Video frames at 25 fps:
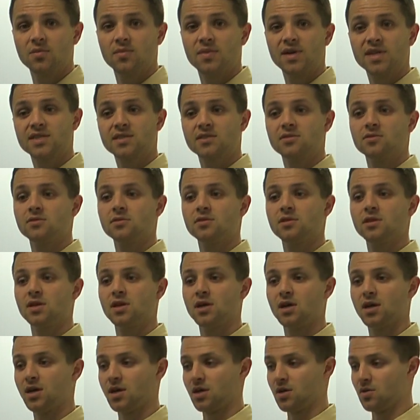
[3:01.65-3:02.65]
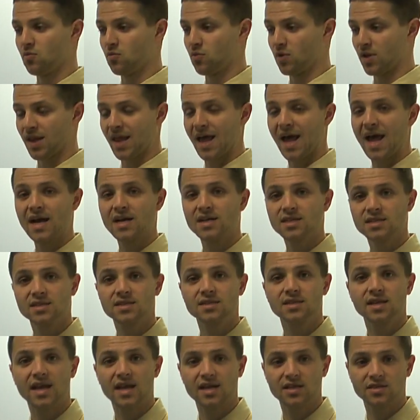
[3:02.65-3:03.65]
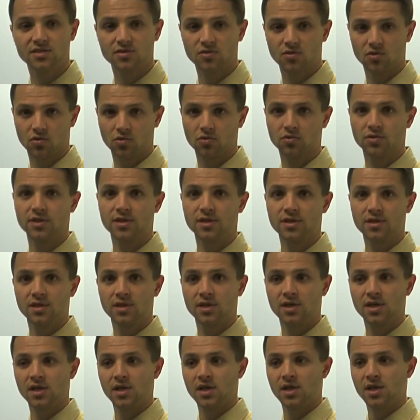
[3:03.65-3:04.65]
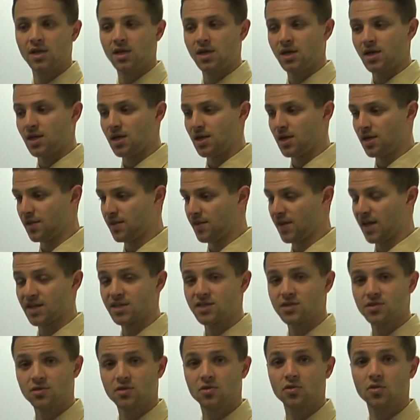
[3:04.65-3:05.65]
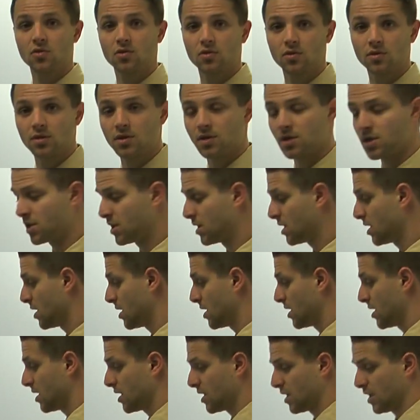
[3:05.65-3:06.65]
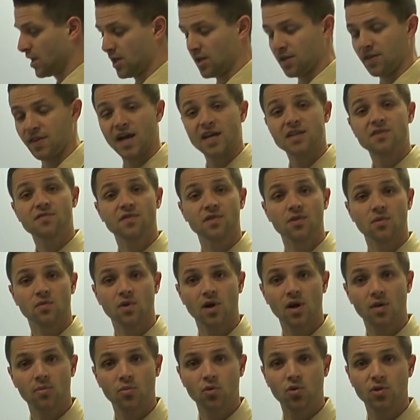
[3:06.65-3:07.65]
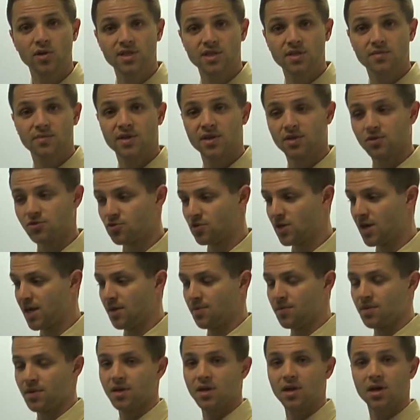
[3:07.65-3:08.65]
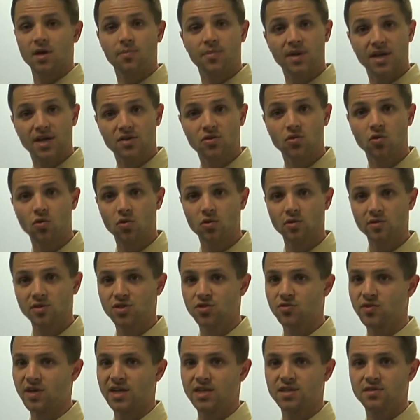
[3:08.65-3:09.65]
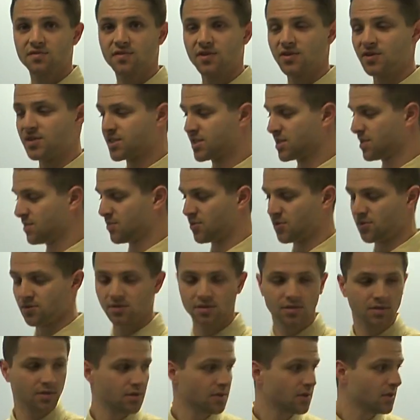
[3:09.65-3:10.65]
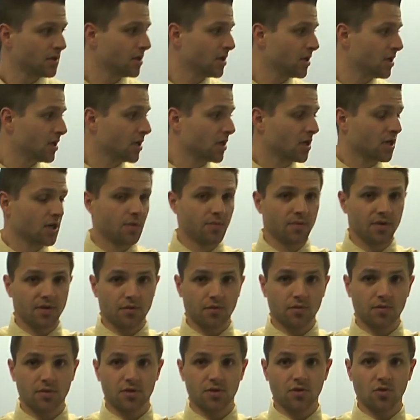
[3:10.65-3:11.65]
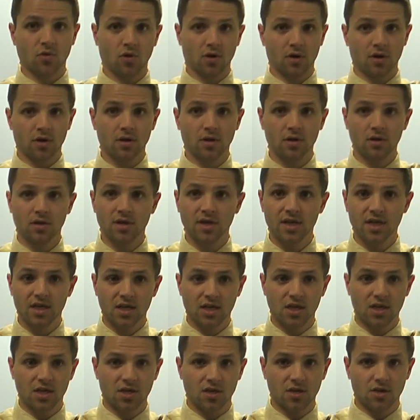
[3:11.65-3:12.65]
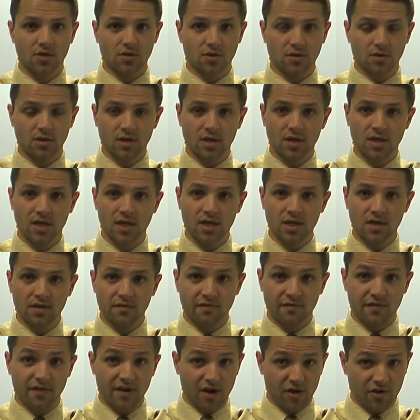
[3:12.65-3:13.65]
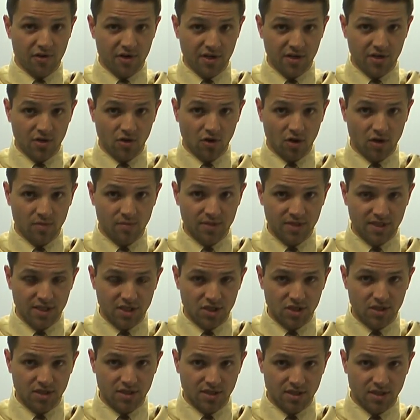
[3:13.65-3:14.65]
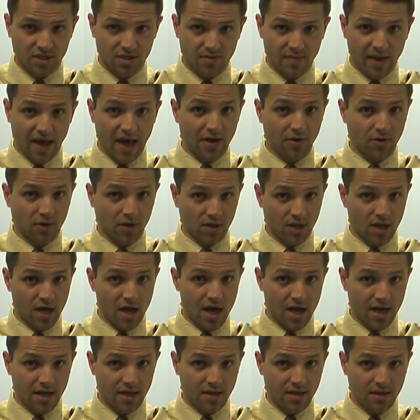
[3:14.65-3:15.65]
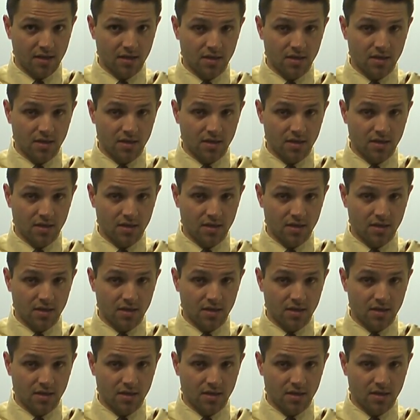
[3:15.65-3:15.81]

the muscle relax as you hold it, and that's your goal. That's for the rhomboids and middle trap. Pectoral stretch, very simple. Coming through the door here. Varying your arm position is going to matter a lot.